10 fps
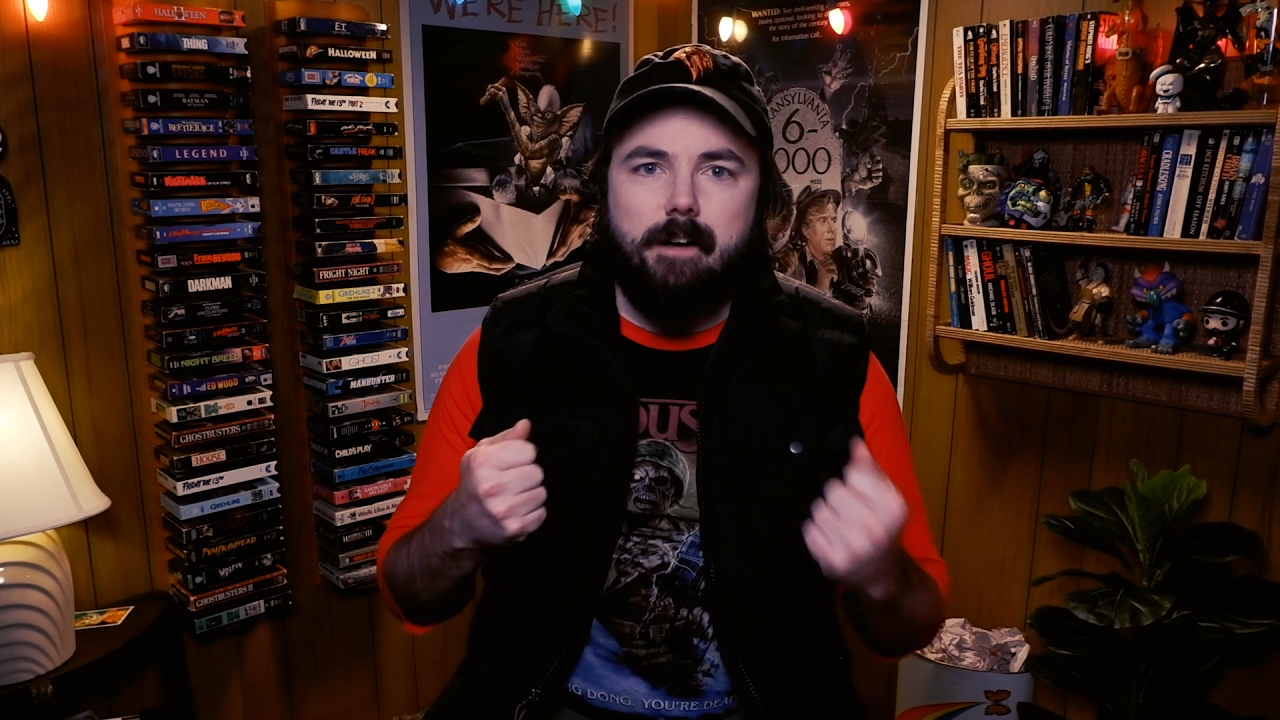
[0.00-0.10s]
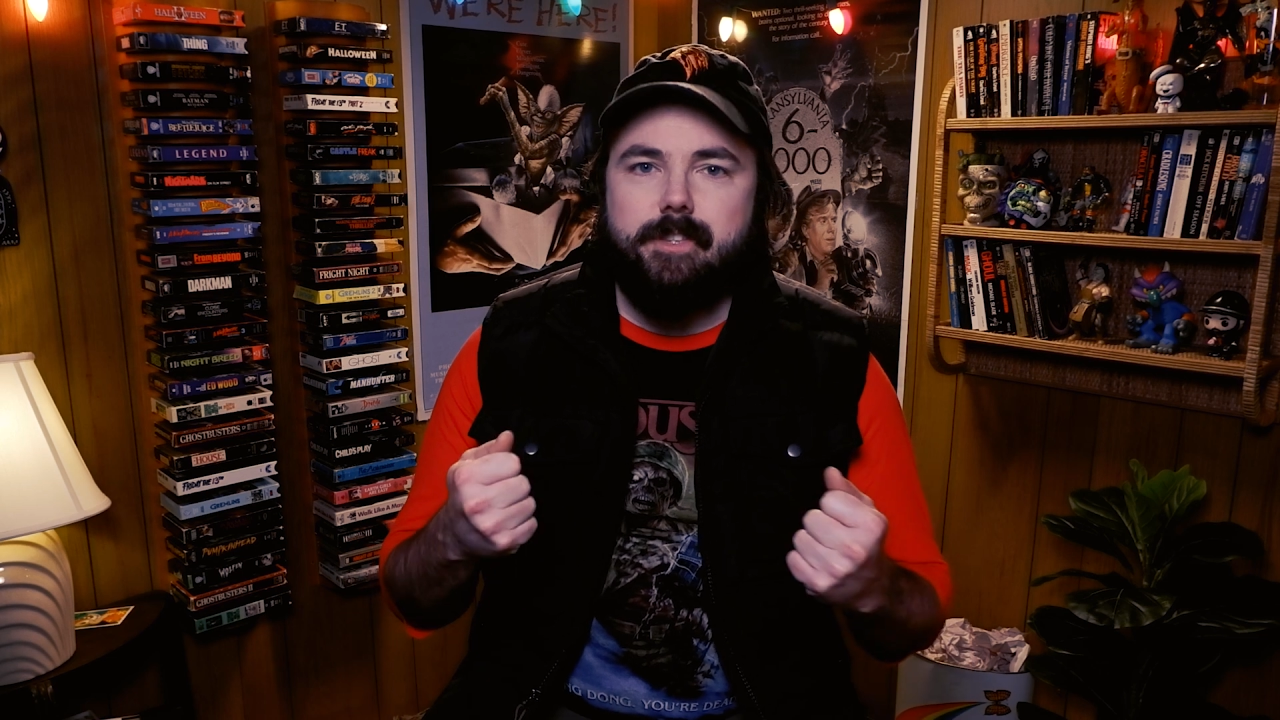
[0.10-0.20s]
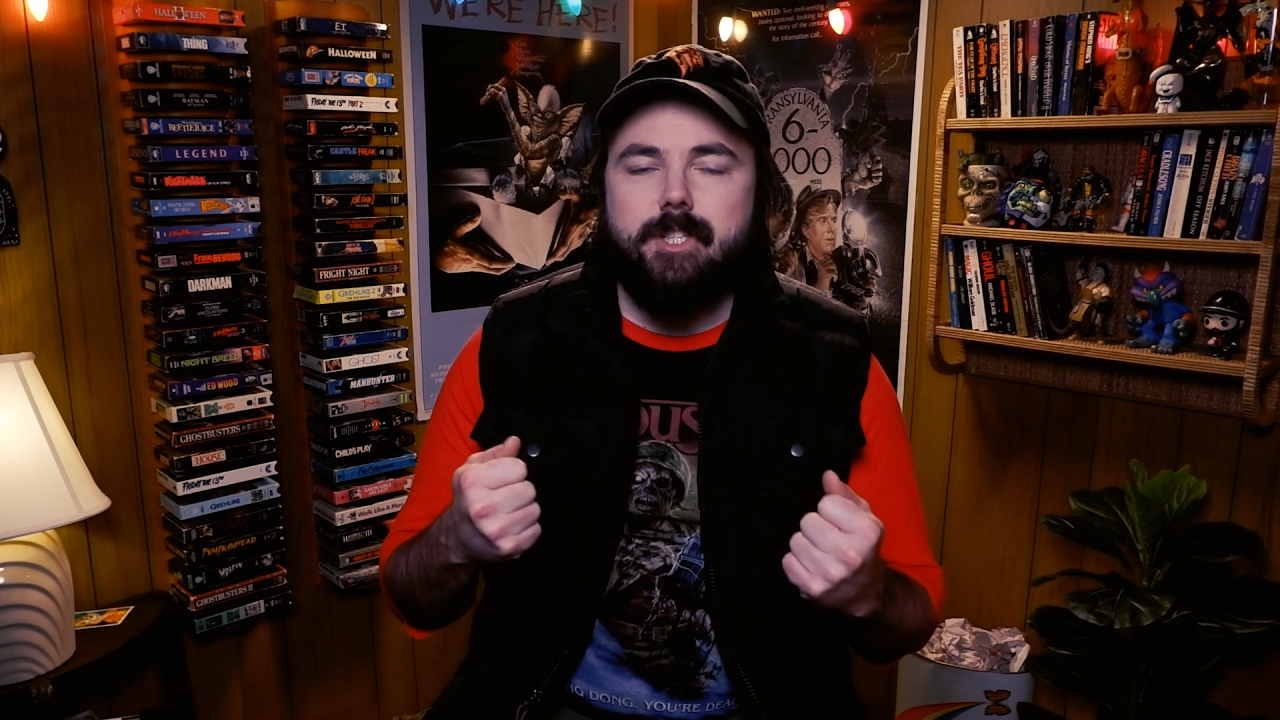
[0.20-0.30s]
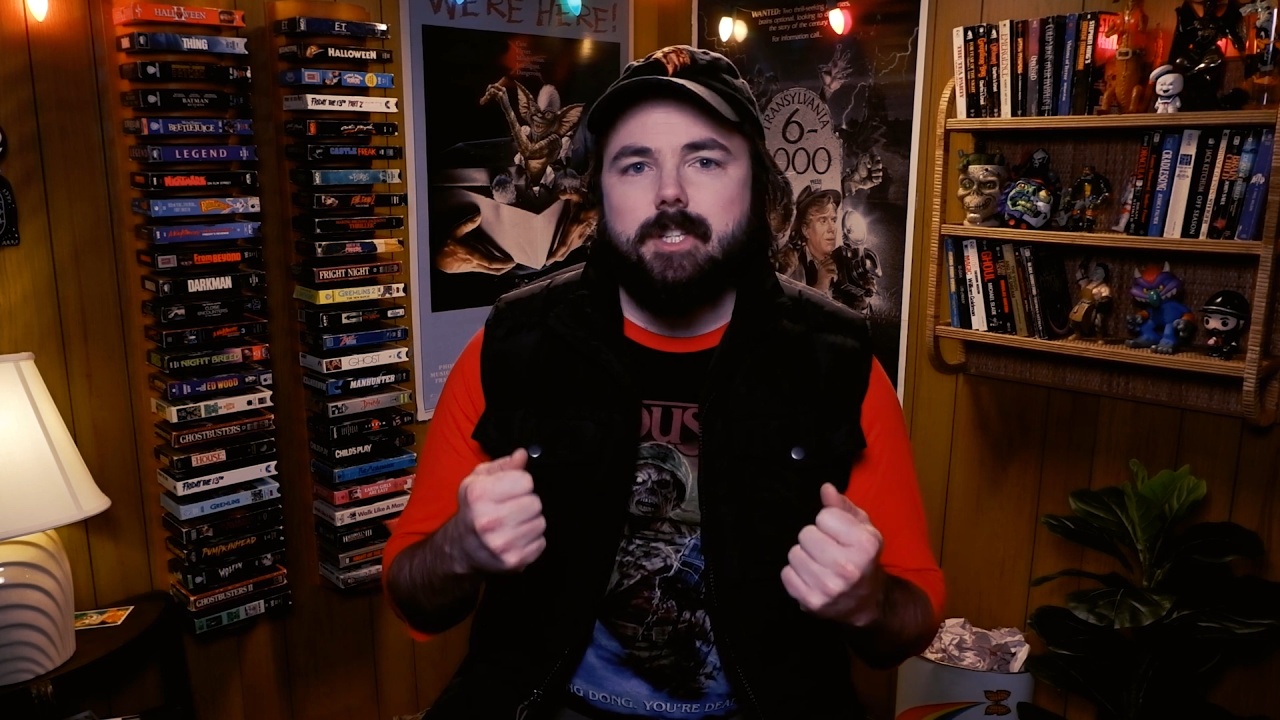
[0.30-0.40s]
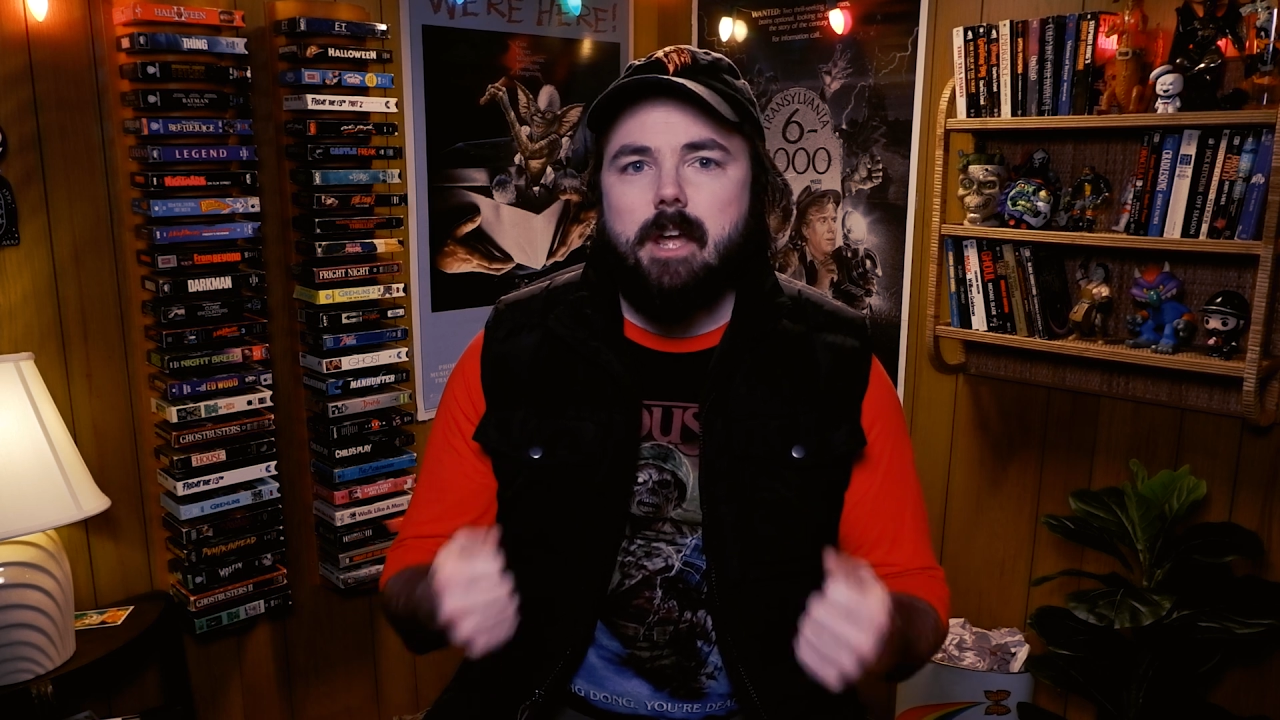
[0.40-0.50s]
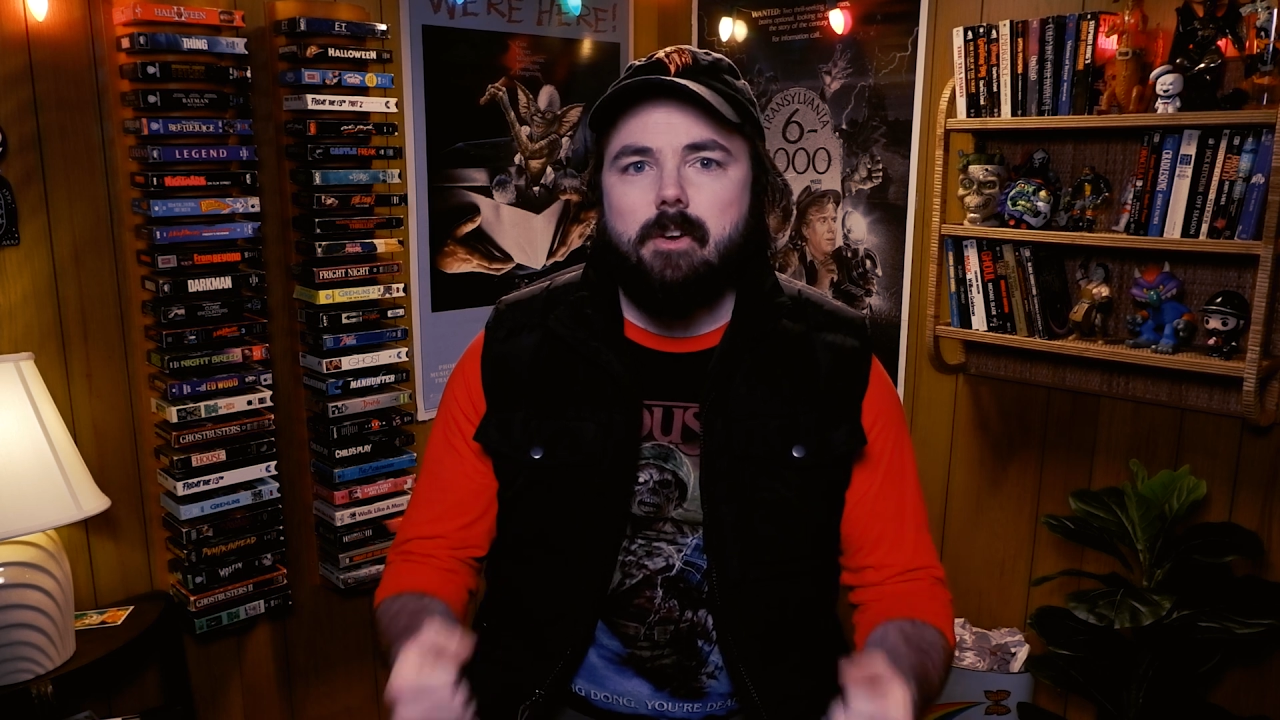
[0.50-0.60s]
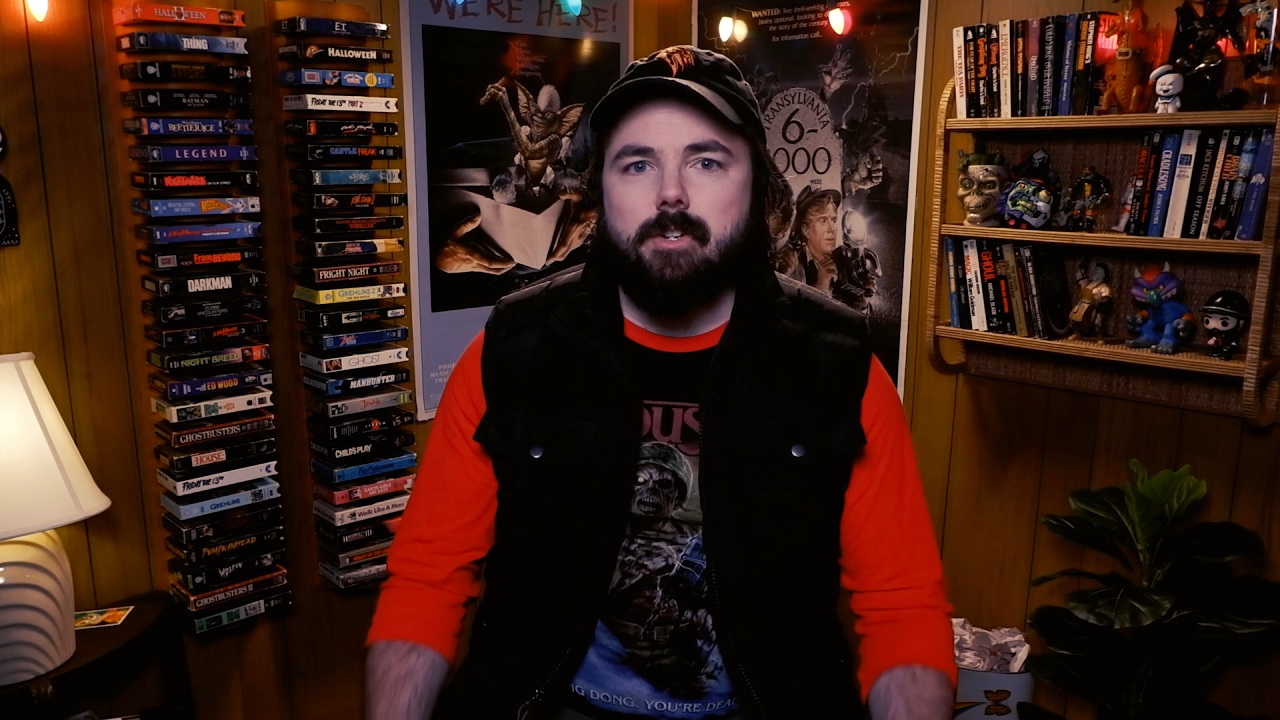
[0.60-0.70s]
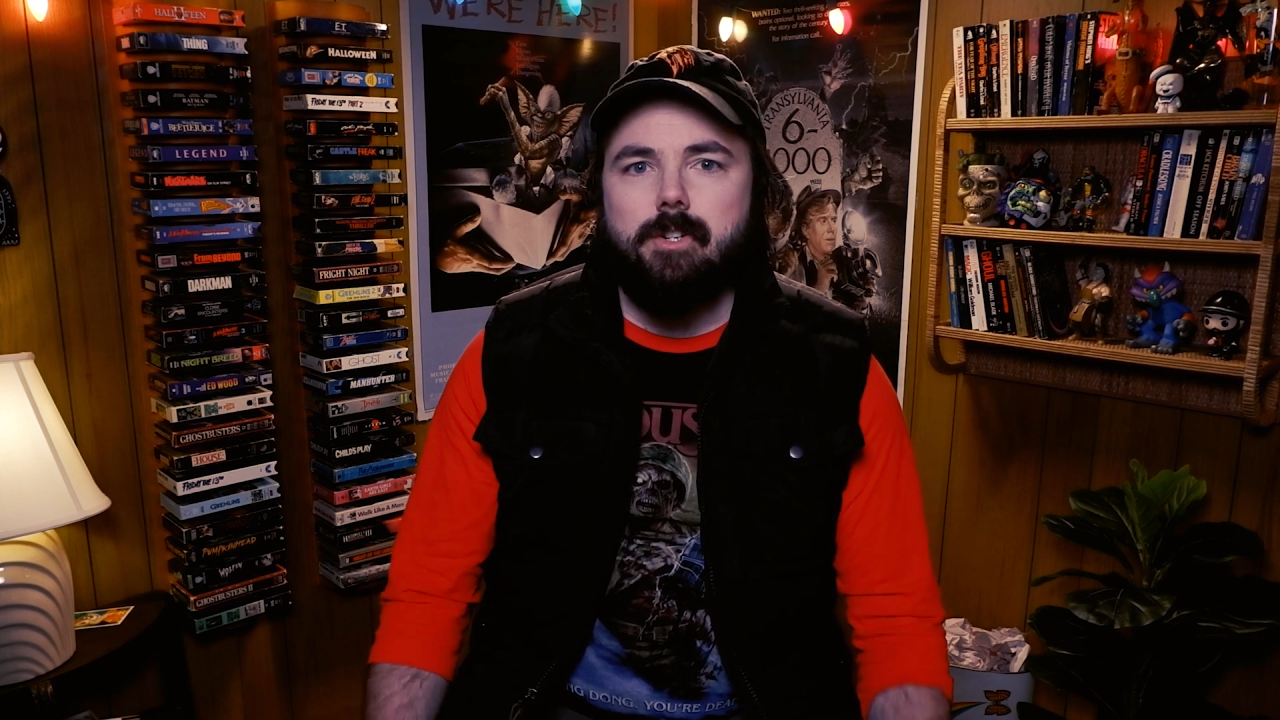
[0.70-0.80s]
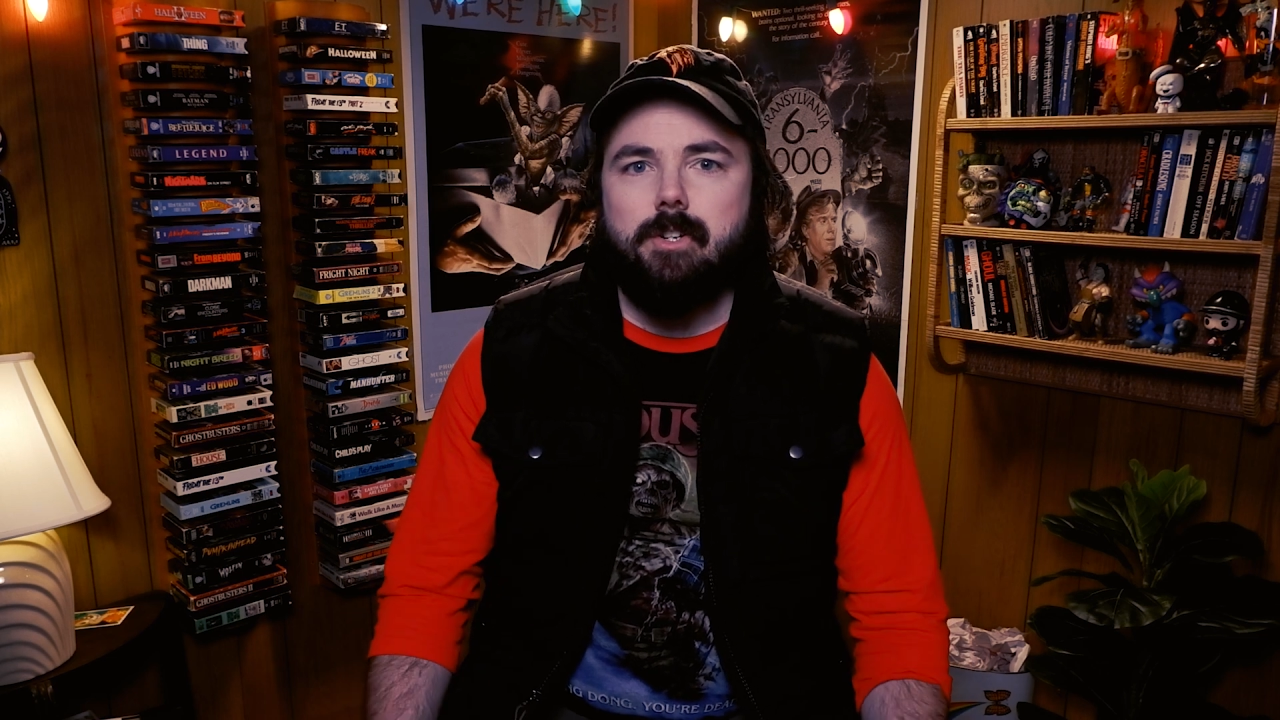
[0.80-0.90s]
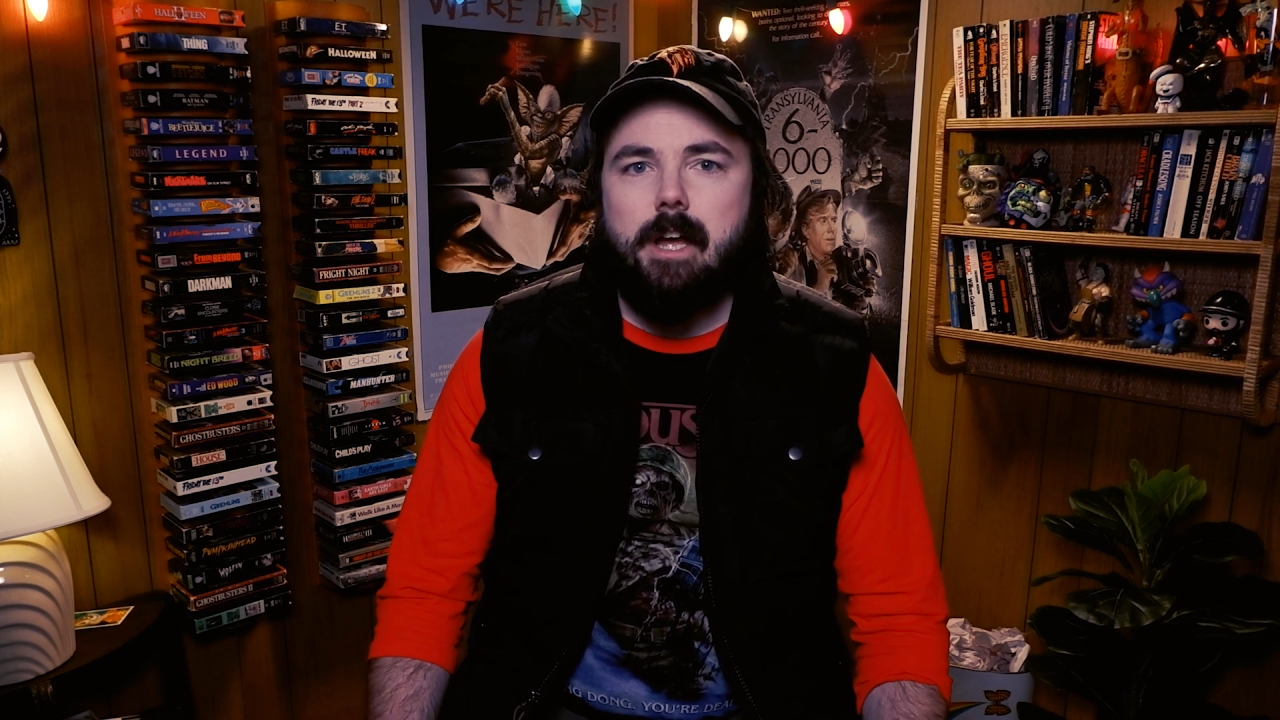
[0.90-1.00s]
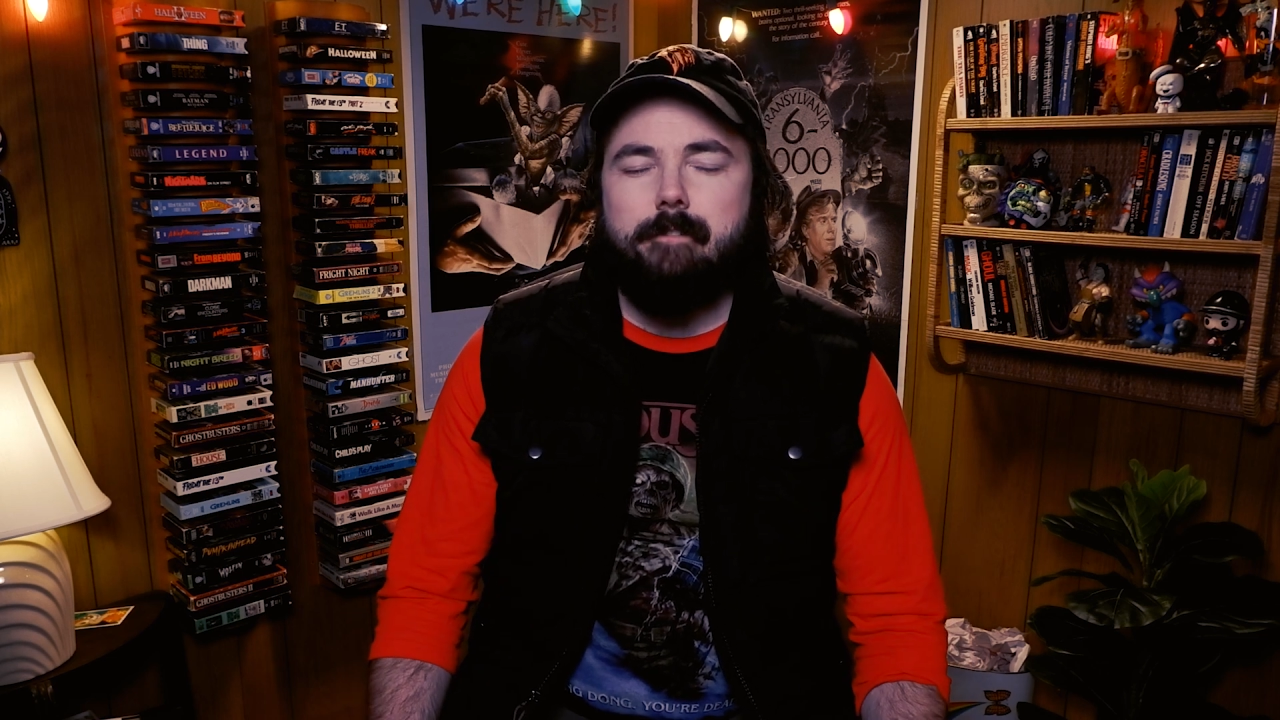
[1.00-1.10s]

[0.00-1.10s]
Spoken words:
of this character,